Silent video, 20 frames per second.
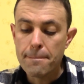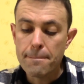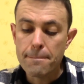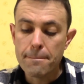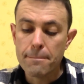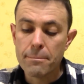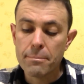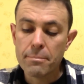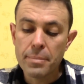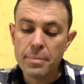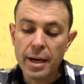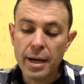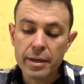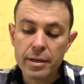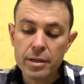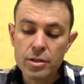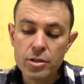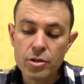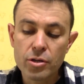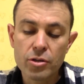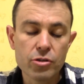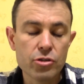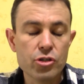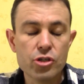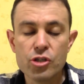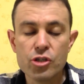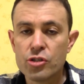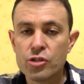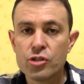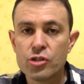but you
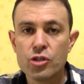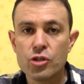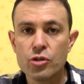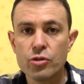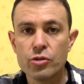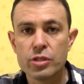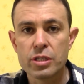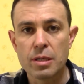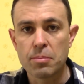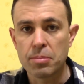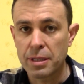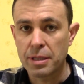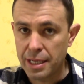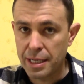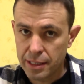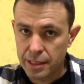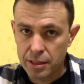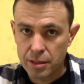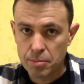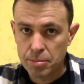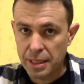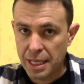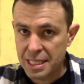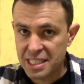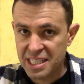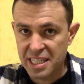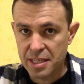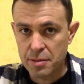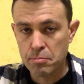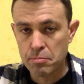could just use a little
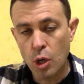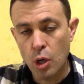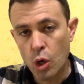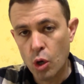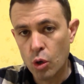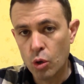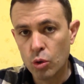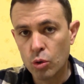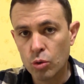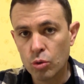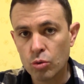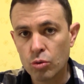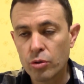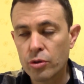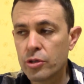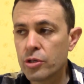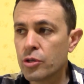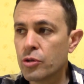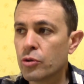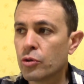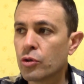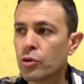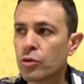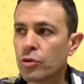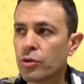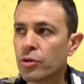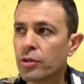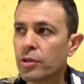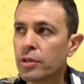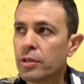plastic bowl. You
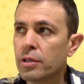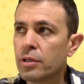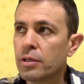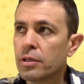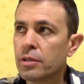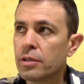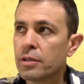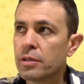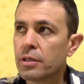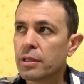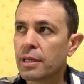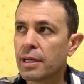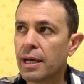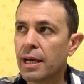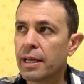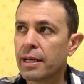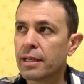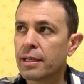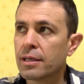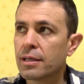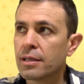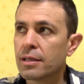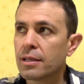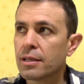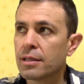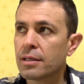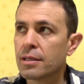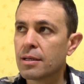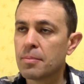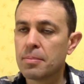could cut
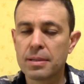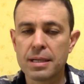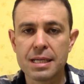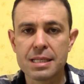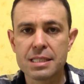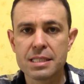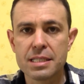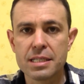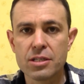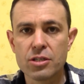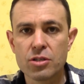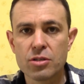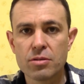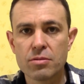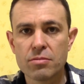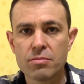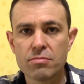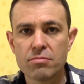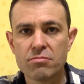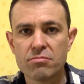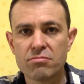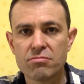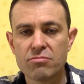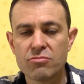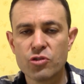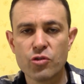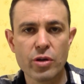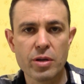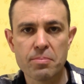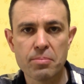a plastic
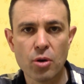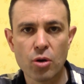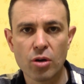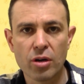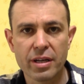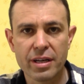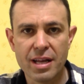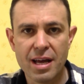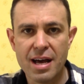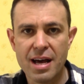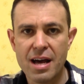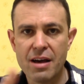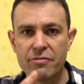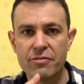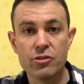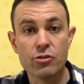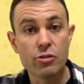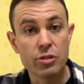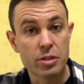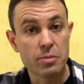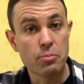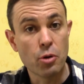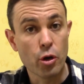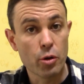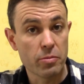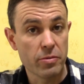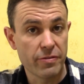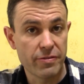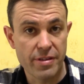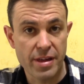drink bottle in half and use the
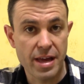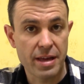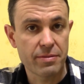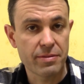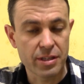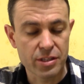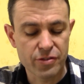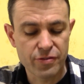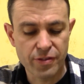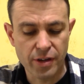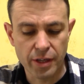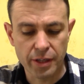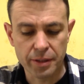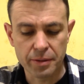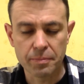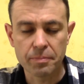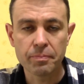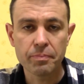bottom of that, that's fine.